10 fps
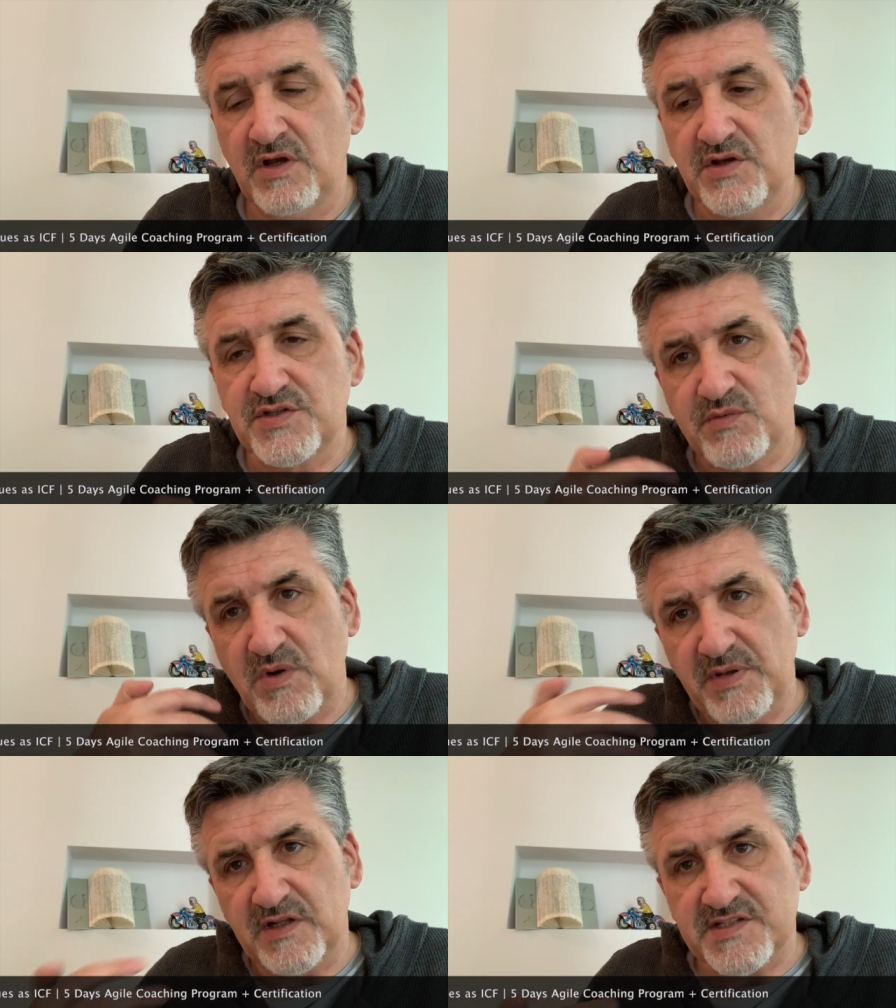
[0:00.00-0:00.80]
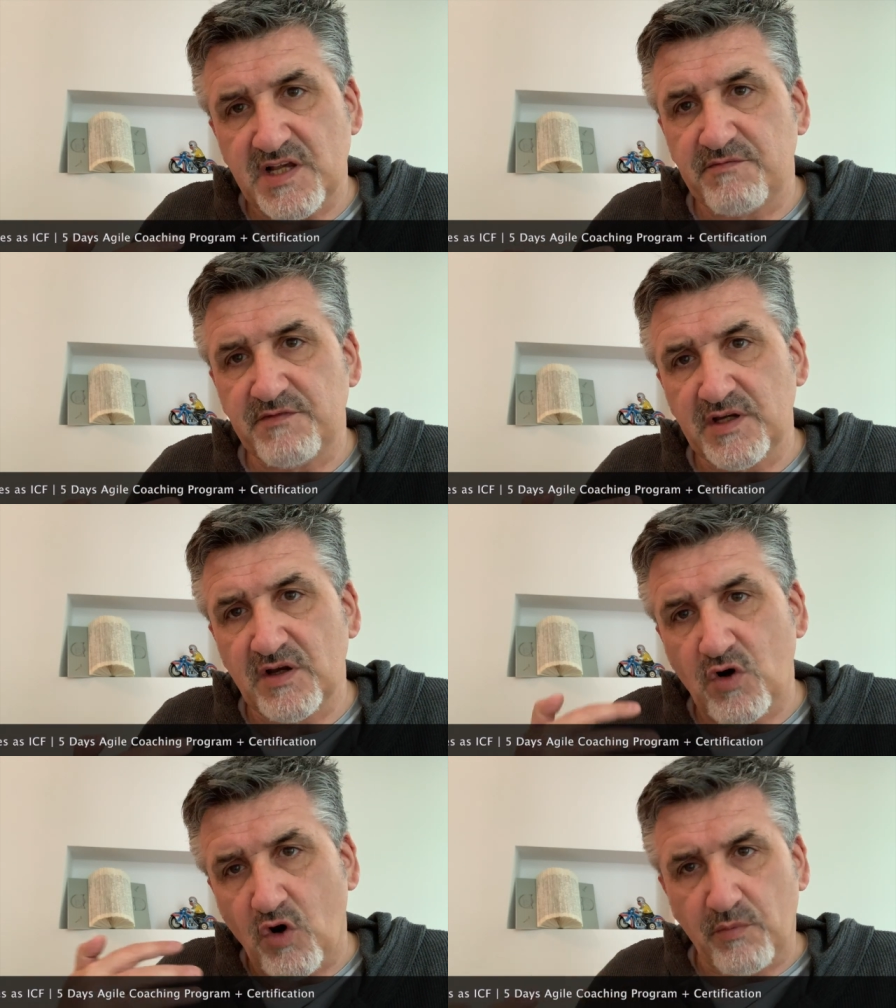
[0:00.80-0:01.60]
So we build something, a
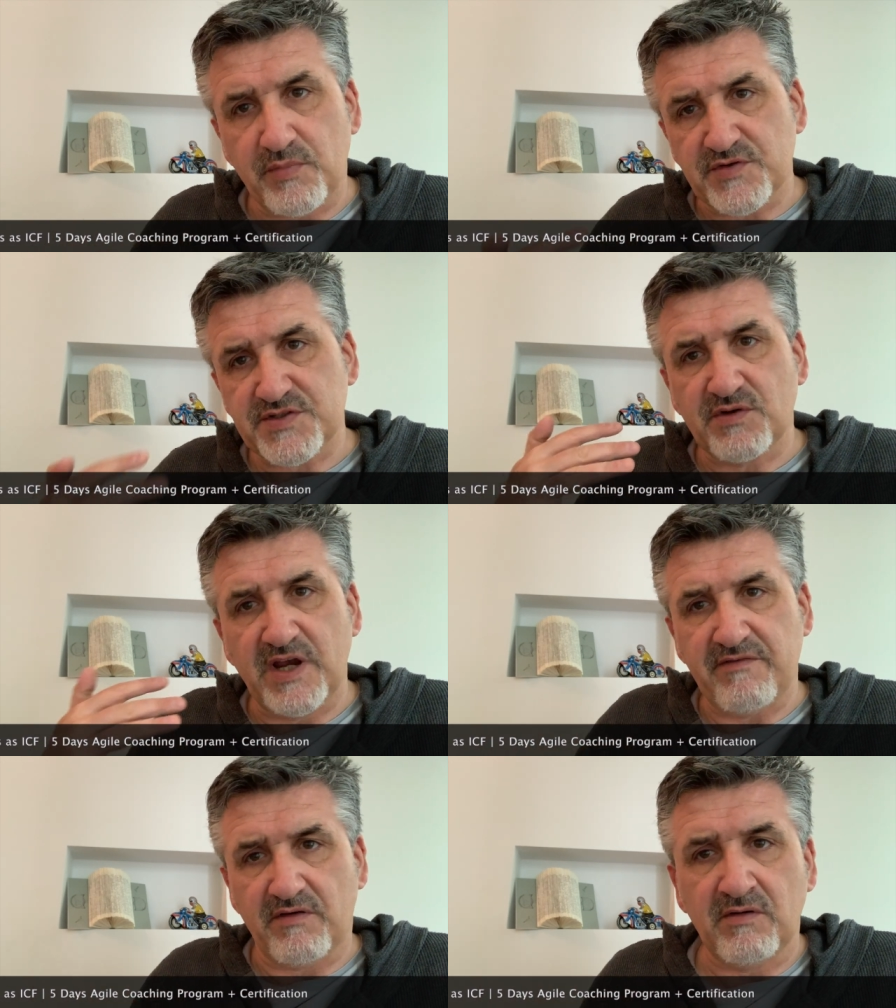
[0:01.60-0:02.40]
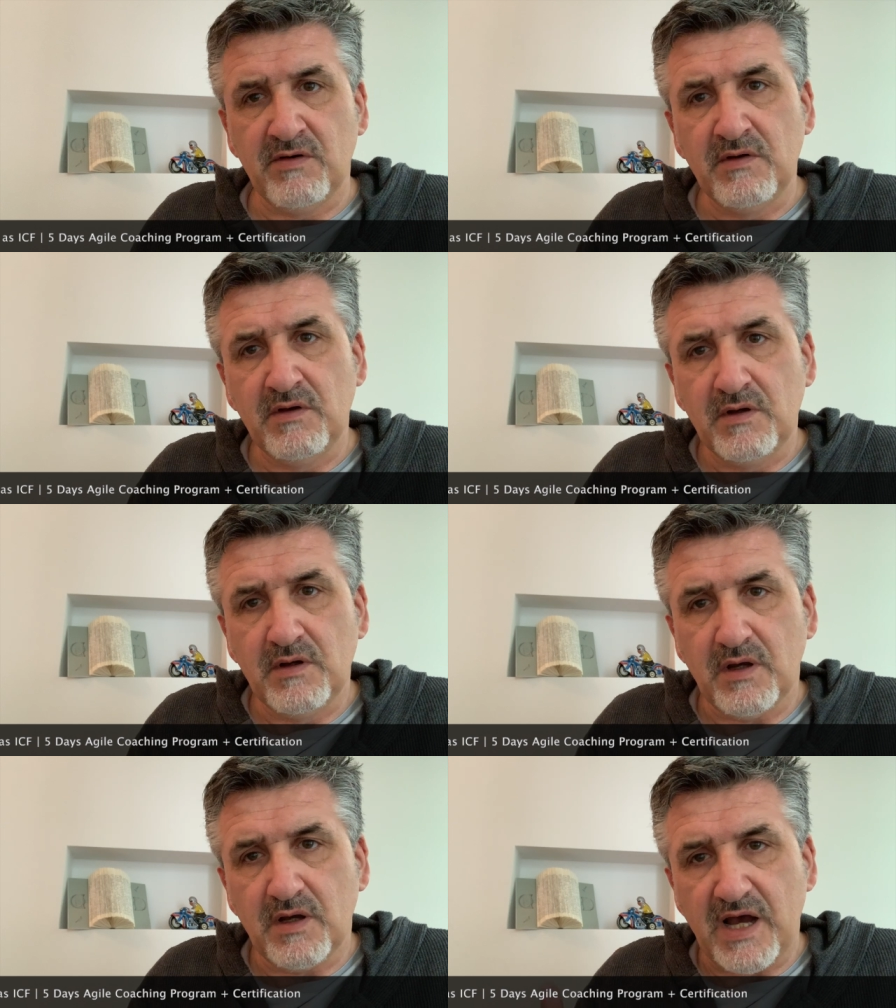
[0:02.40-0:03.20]
corpus together
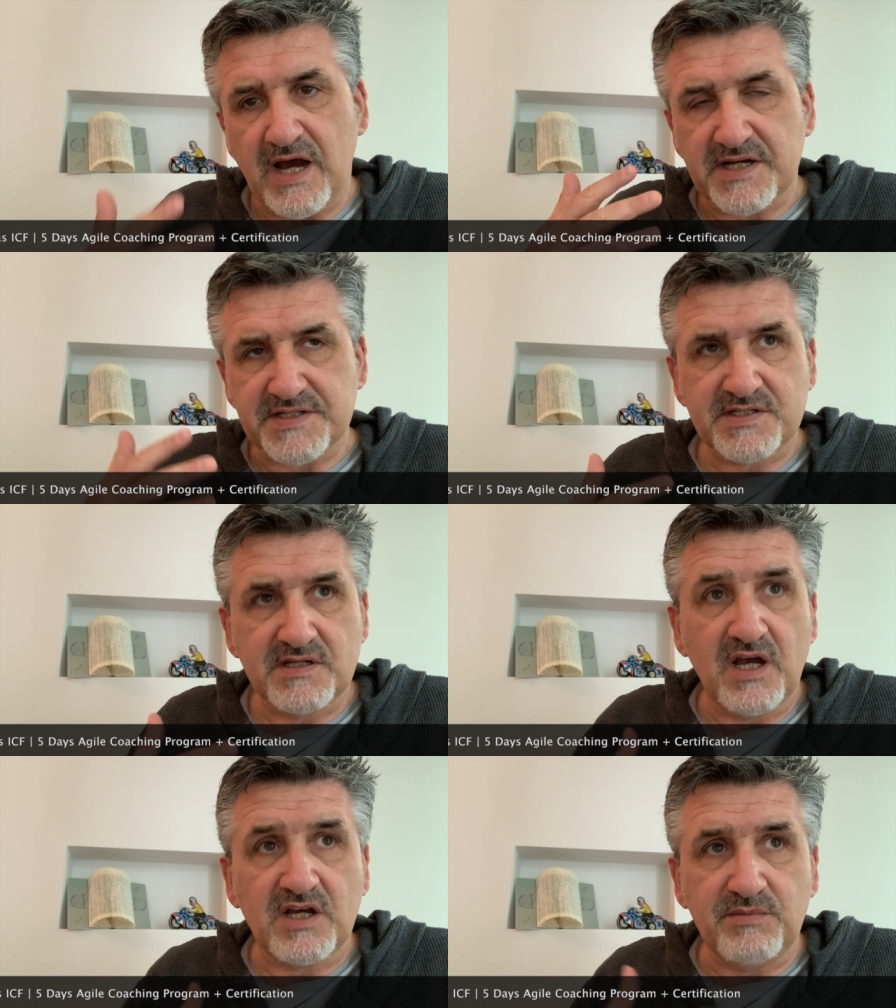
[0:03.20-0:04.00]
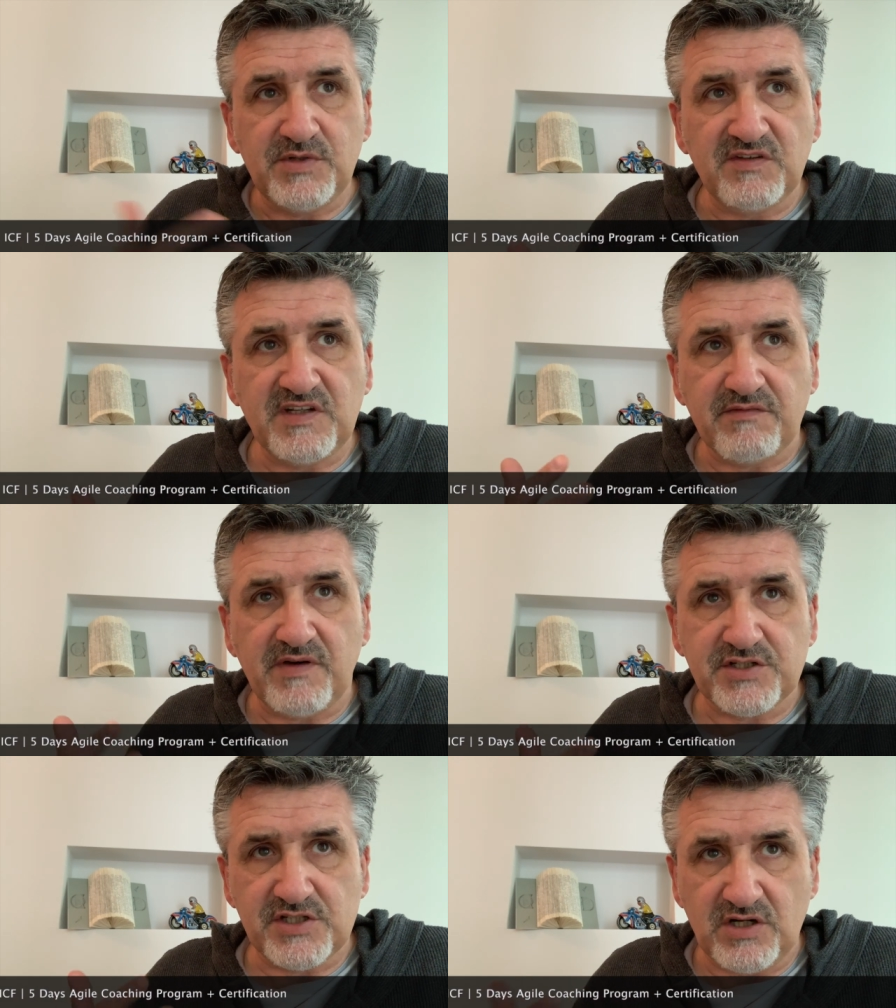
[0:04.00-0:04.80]
uh, as a community of
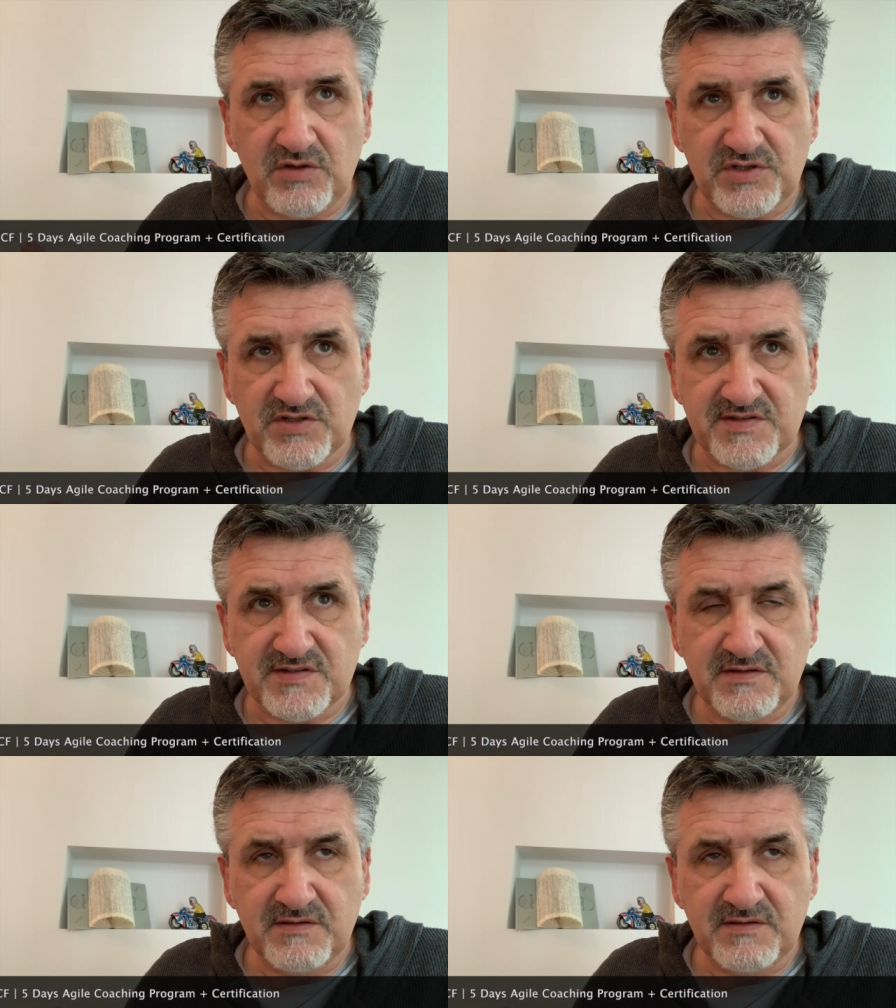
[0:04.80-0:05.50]
agile coaches.